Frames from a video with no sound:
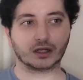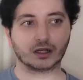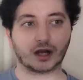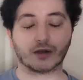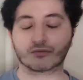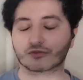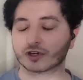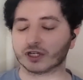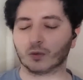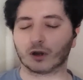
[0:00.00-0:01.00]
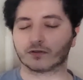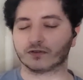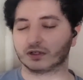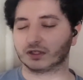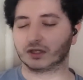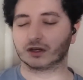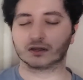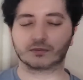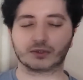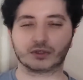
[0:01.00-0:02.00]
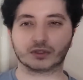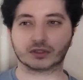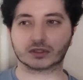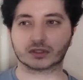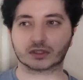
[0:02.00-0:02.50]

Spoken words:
I'm really worried for Ilya because